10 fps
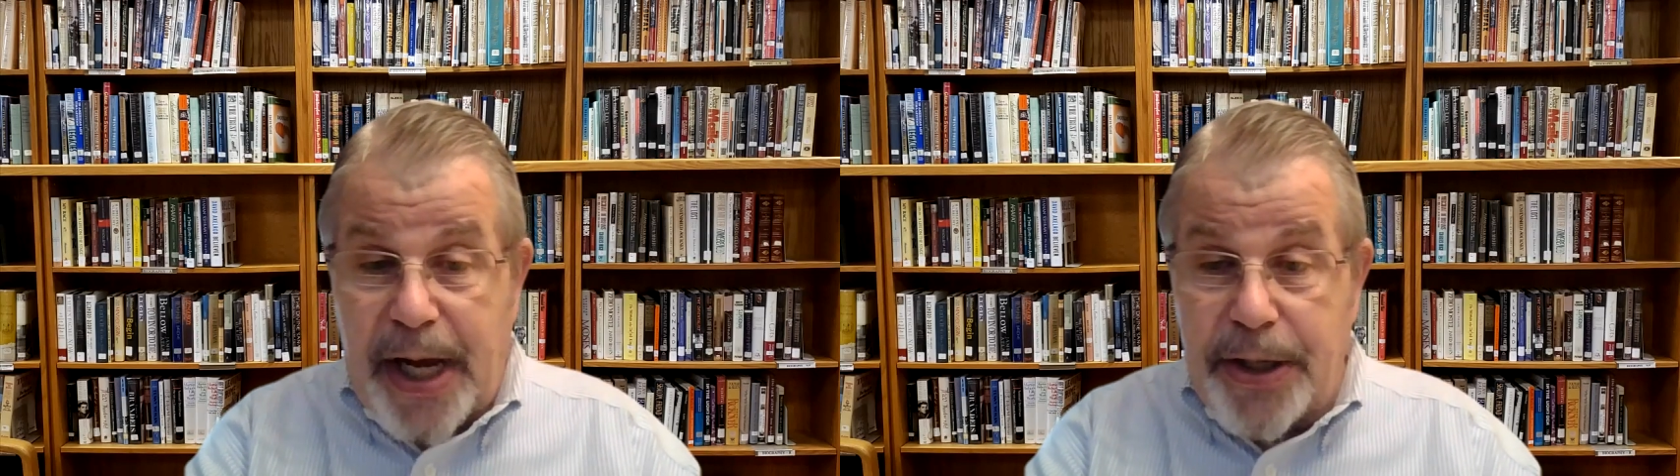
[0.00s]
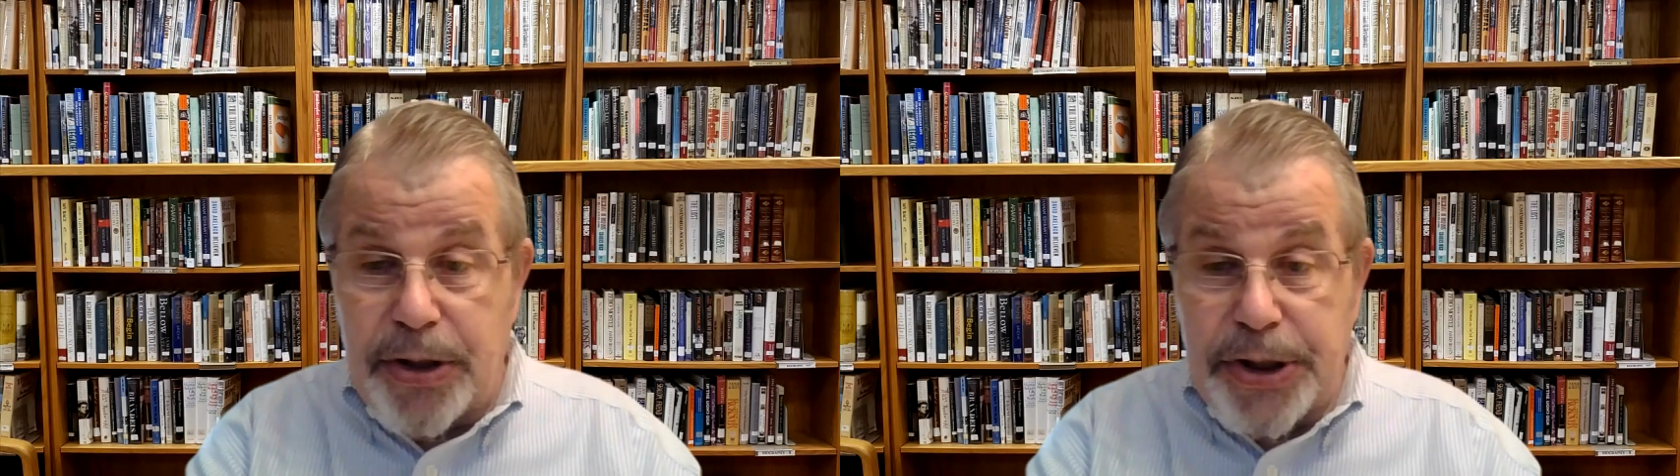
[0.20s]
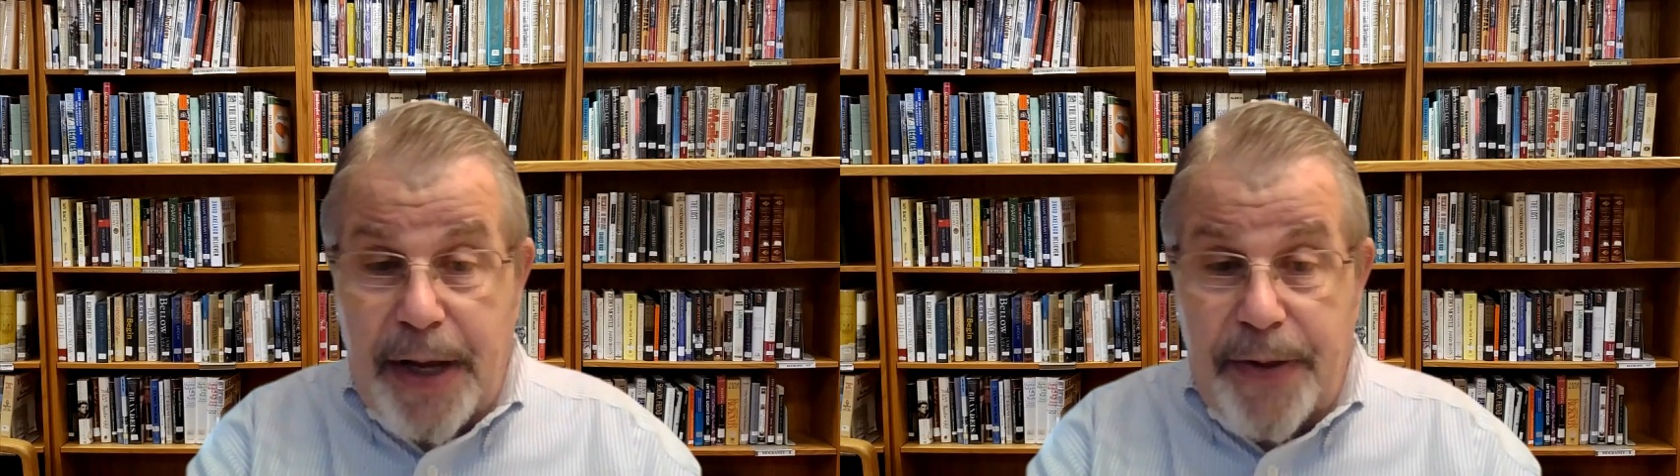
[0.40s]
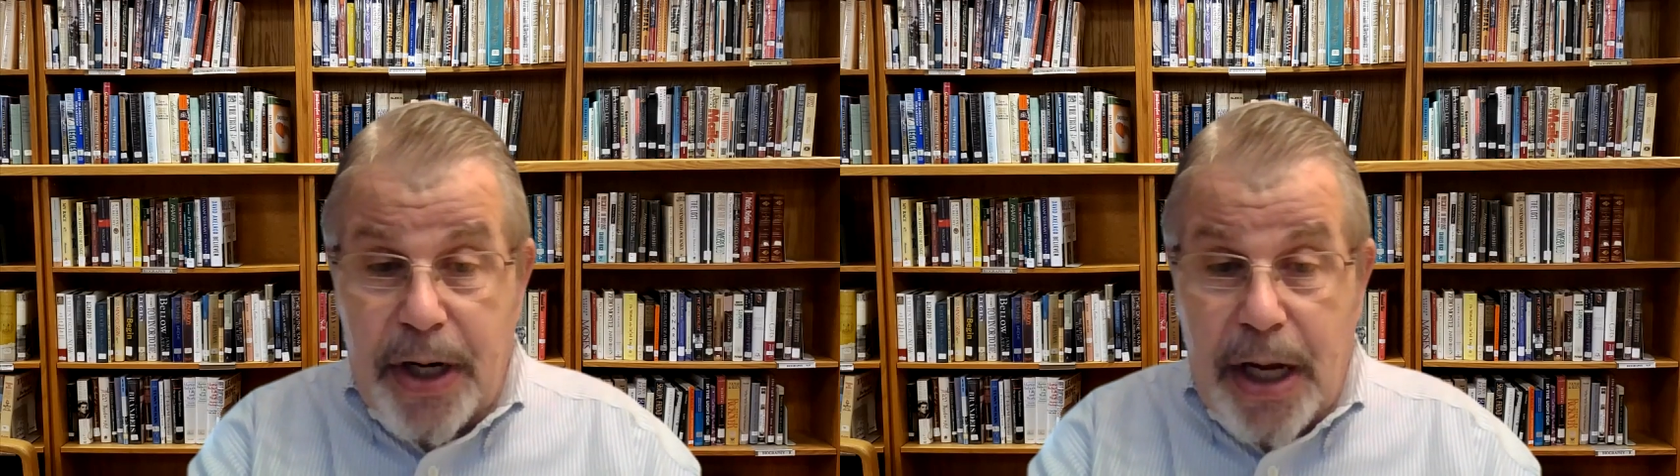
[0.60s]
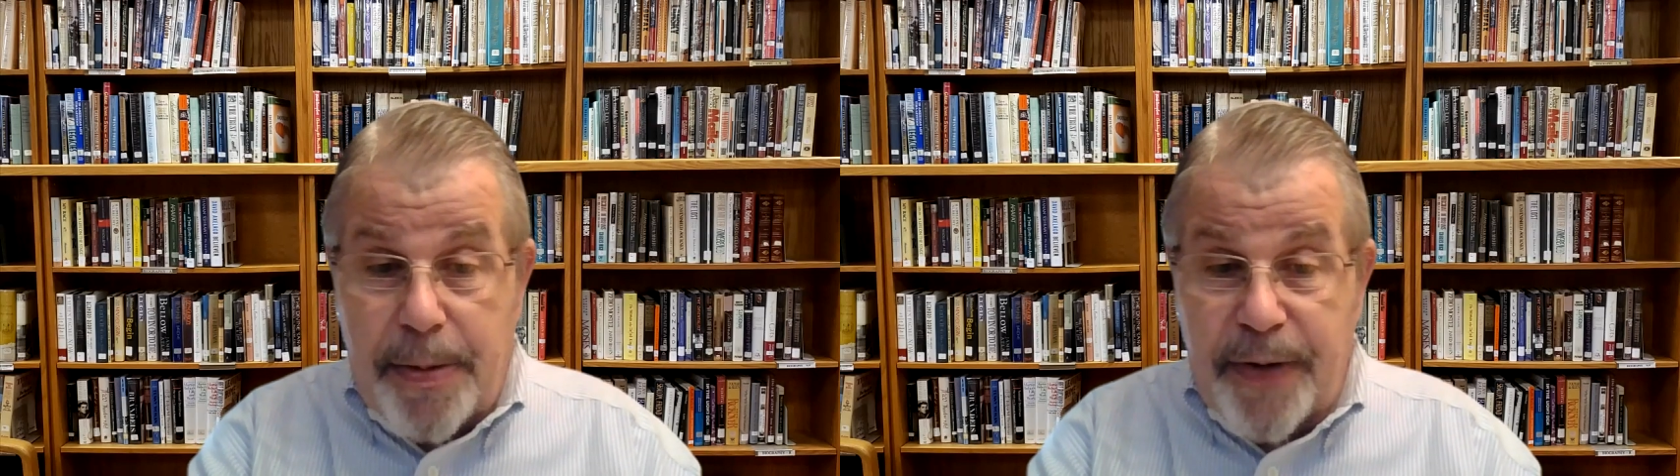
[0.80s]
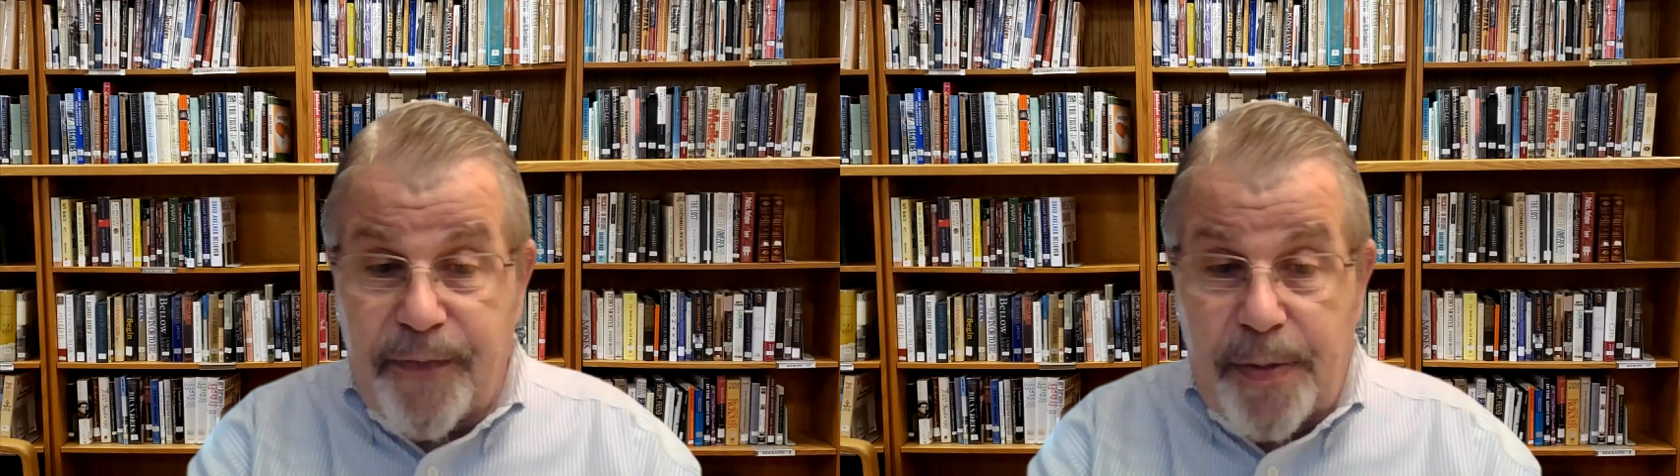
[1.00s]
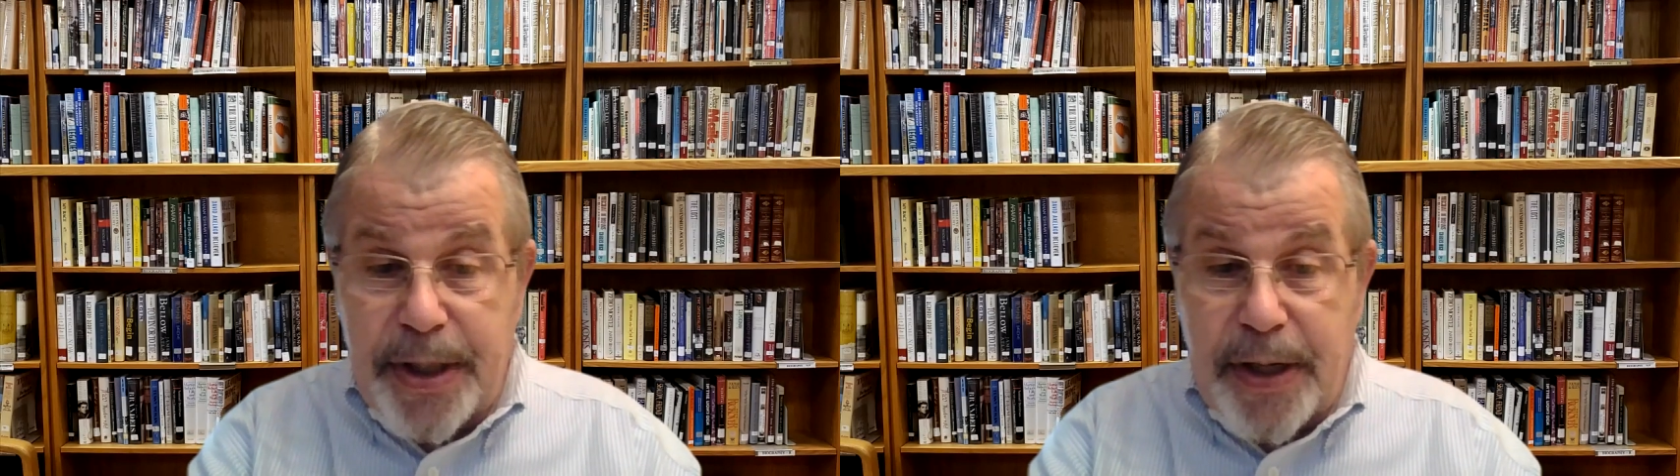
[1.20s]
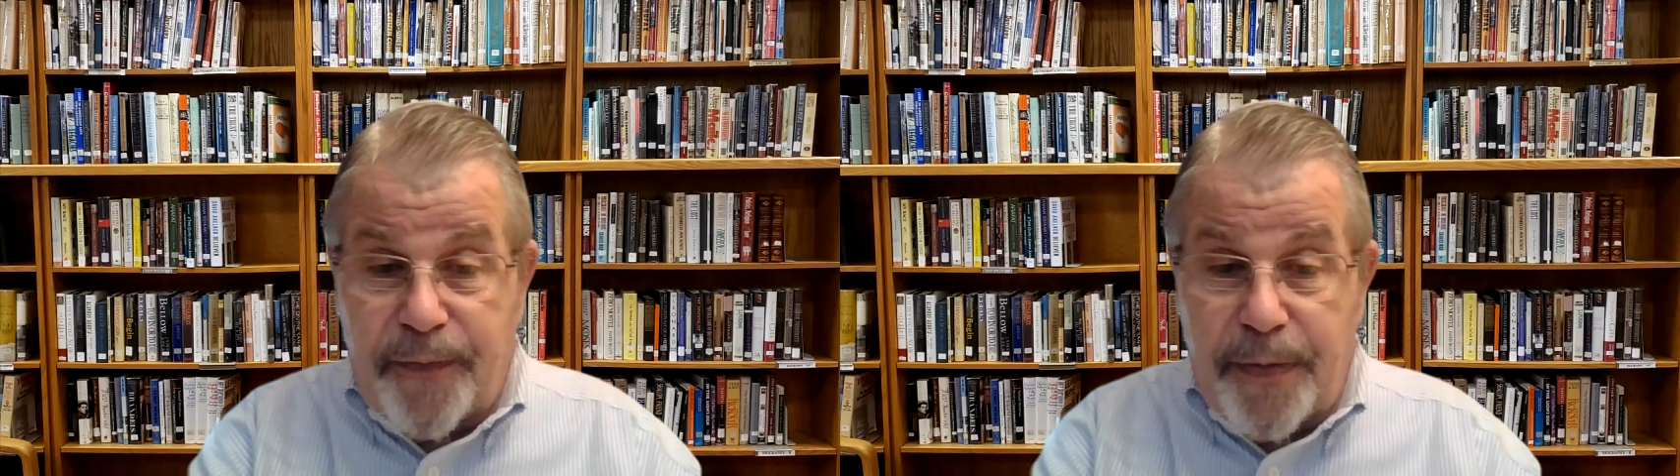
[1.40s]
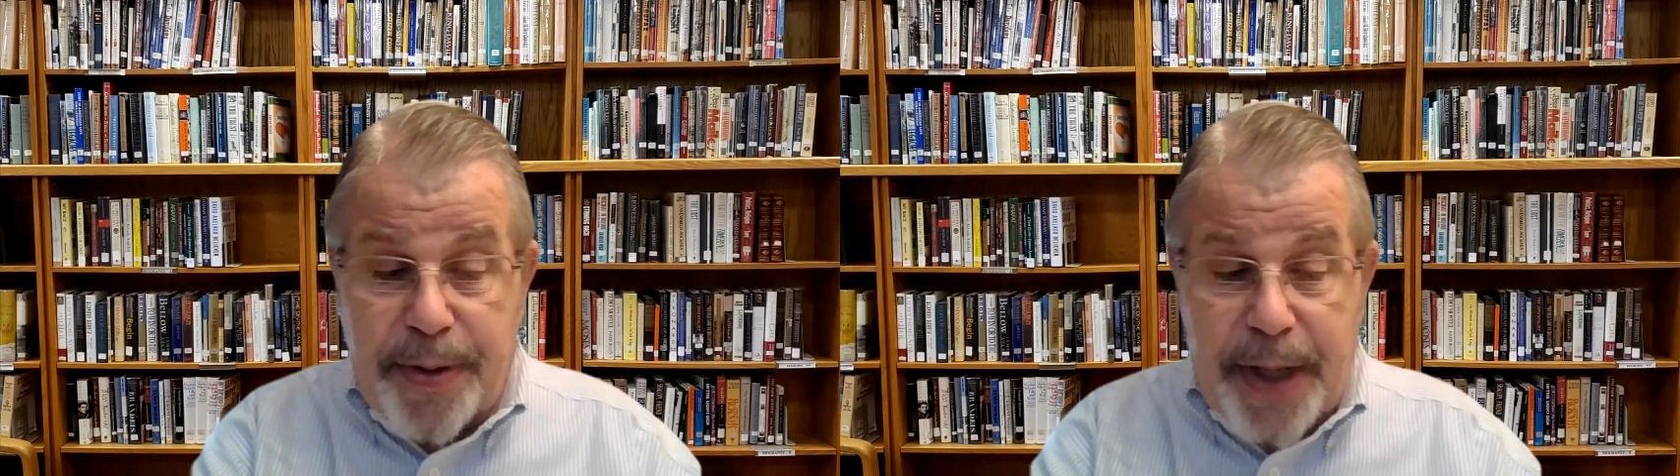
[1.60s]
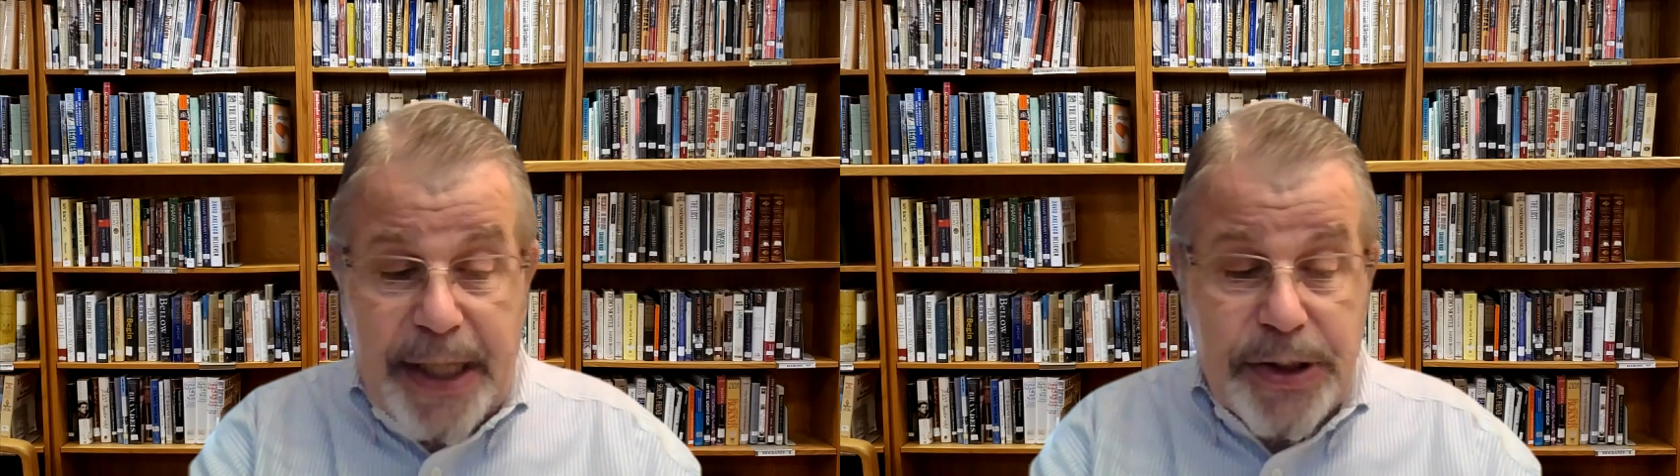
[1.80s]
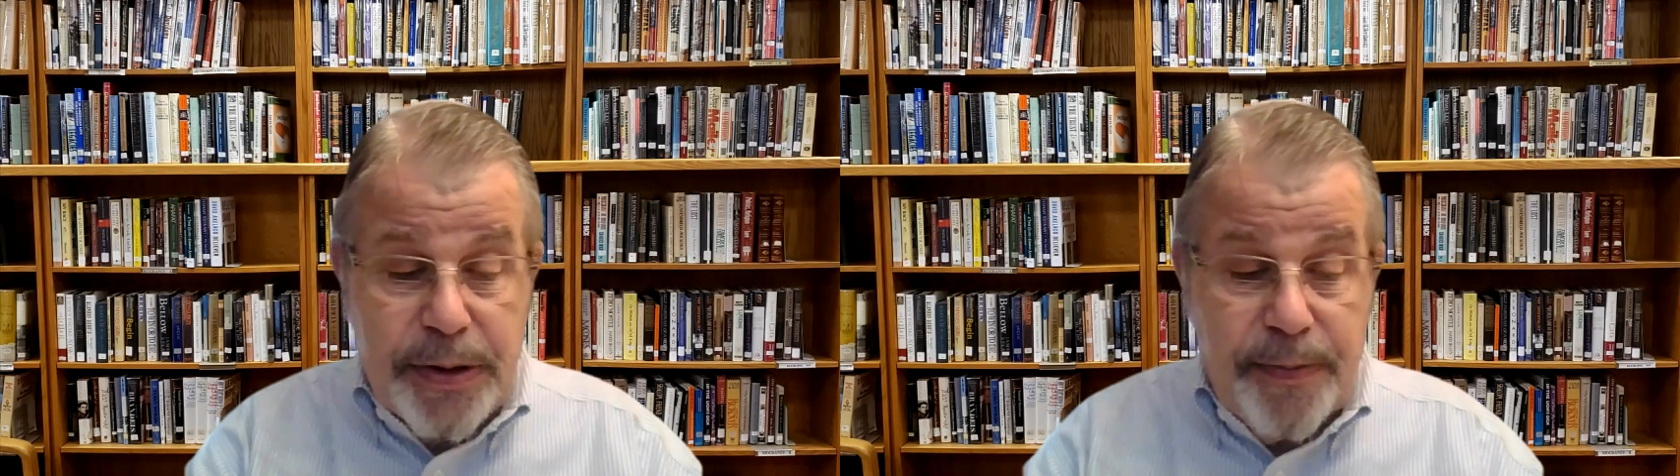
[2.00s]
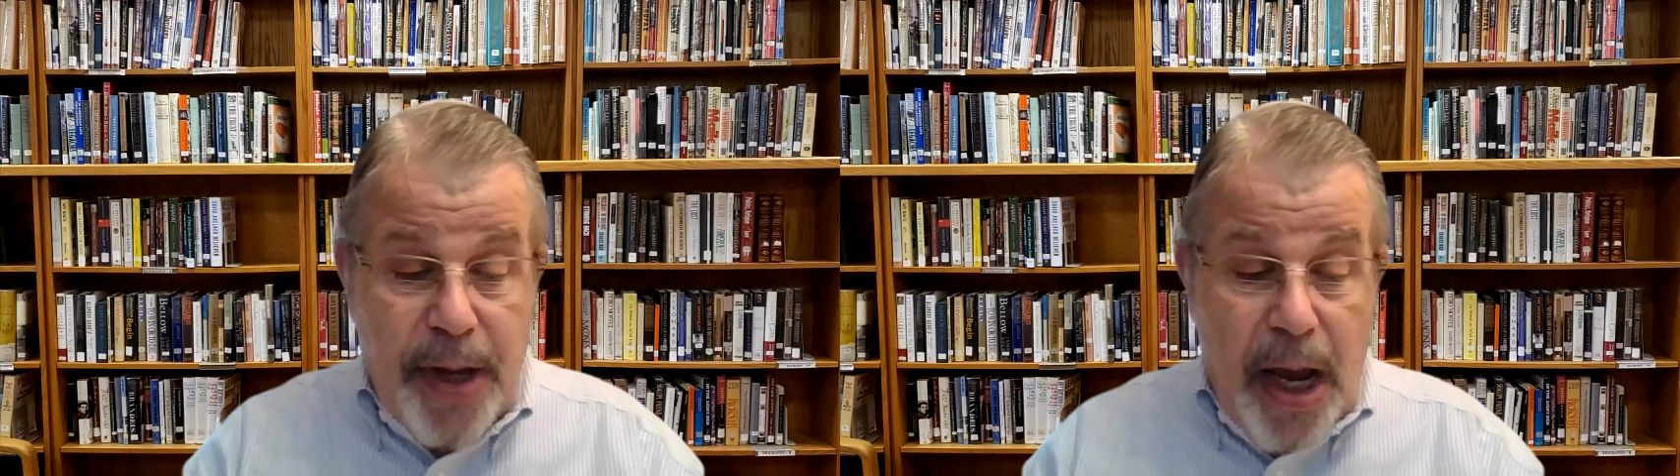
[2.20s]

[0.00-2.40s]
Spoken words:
I understand they're coming from a different place,